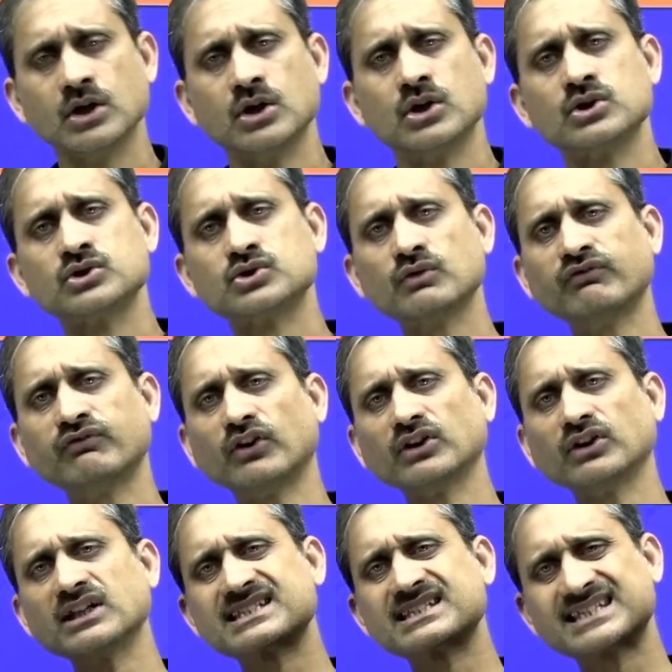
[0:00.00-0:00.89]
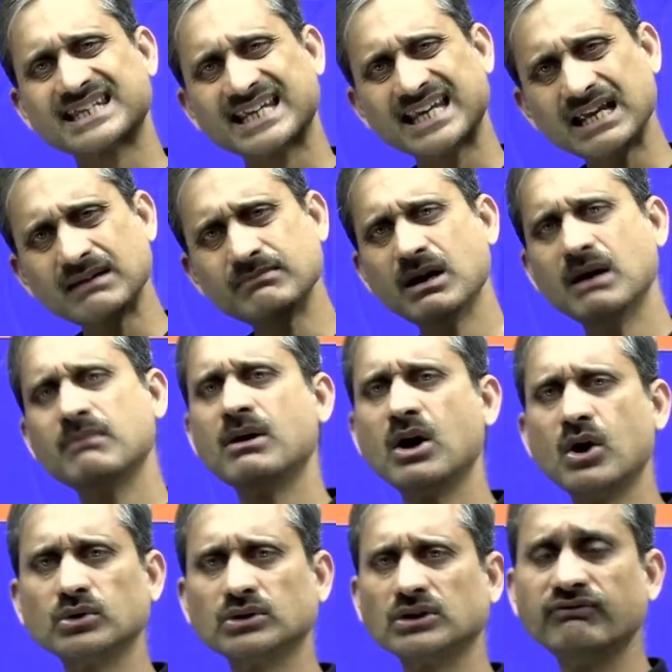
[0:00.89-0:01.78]
So, for the same
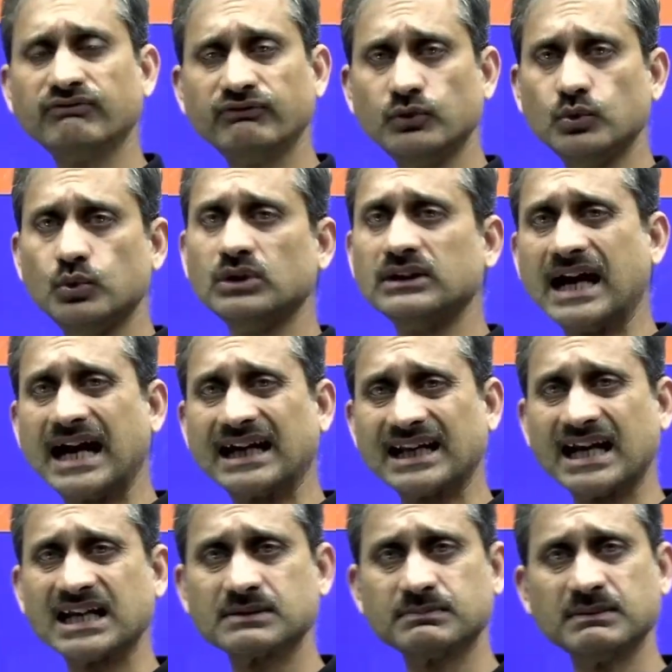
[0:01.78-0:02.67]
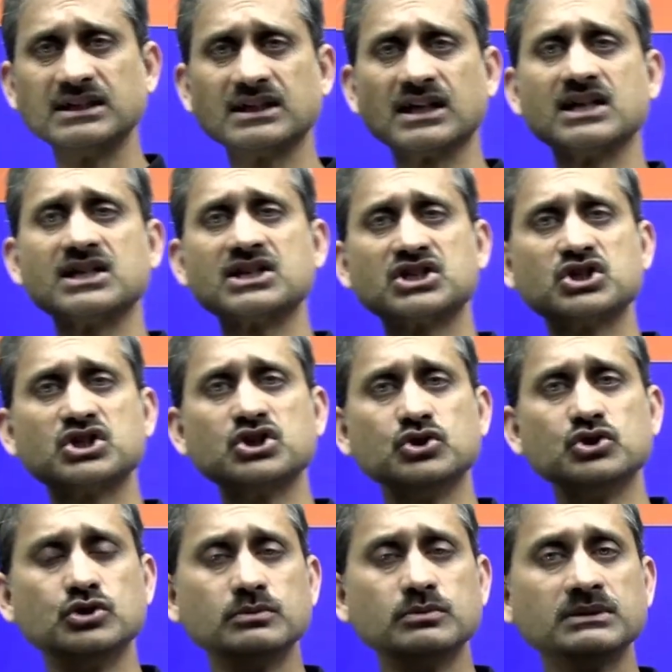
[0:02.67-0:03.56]
amount of food that has been
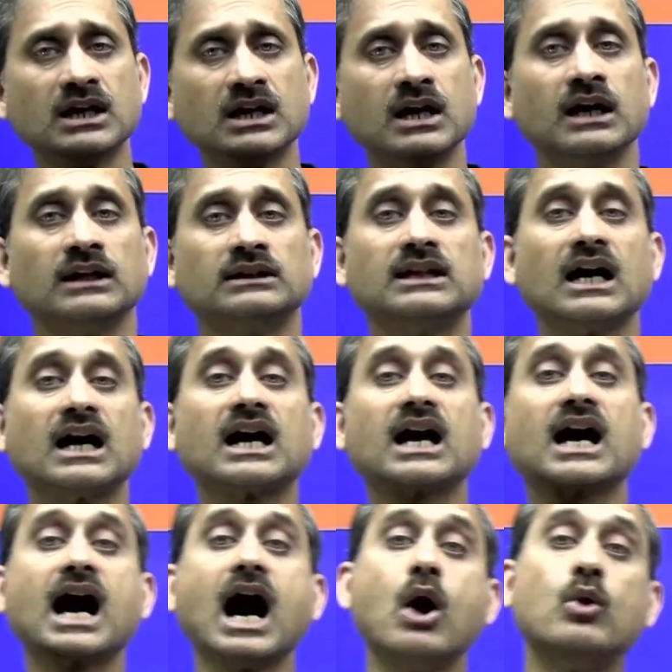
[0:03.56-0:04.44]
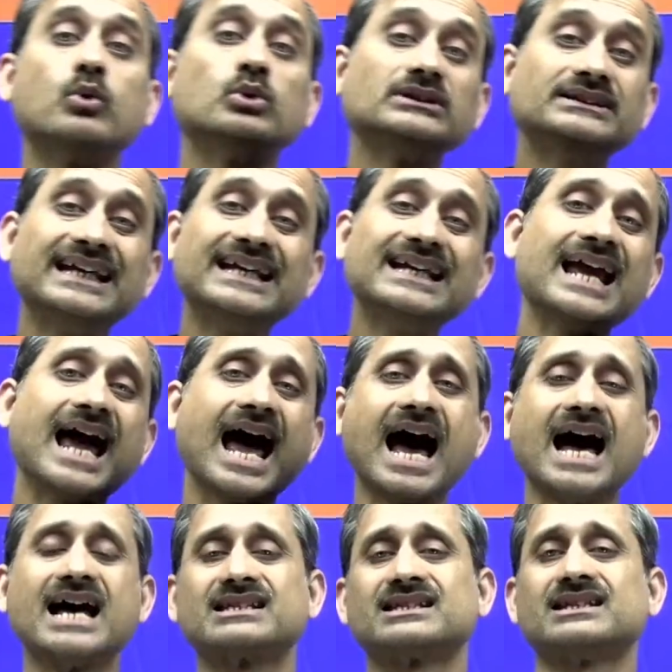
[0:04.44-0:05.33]
consumed, the counting
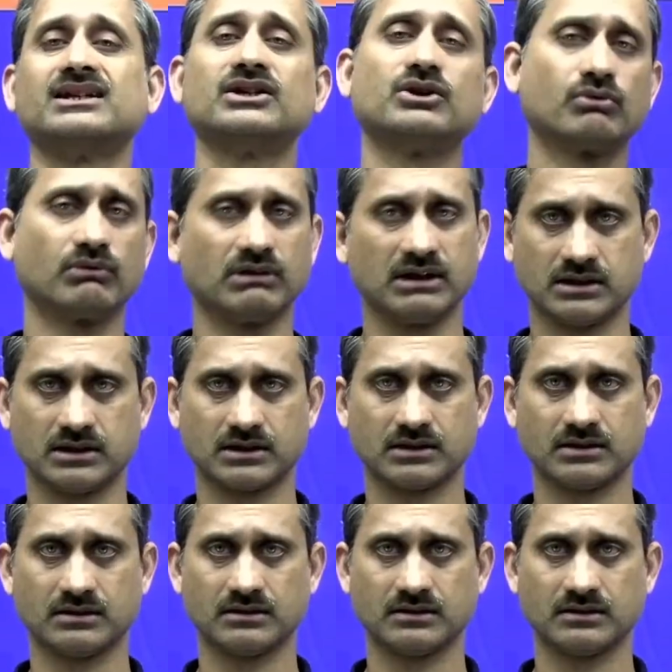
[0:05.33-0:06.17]
has increased.